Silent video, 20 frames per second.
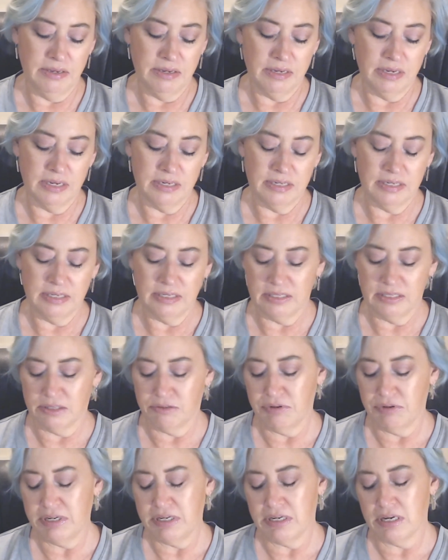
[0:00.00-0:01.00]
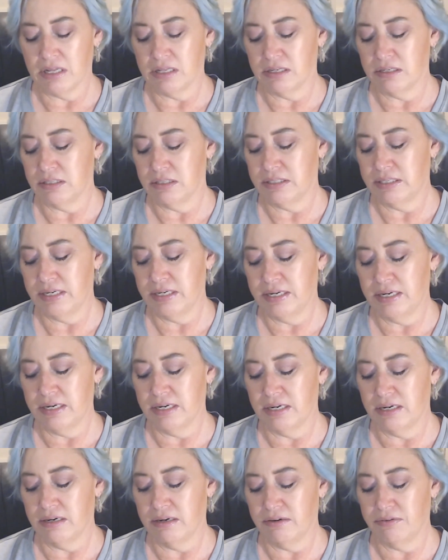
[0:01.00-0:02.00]
Got these three colors
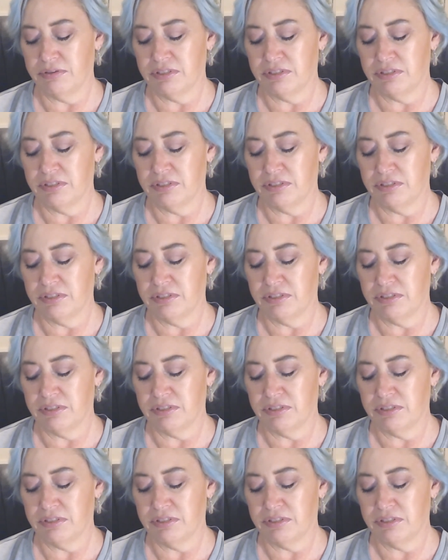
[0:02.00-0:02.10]
here.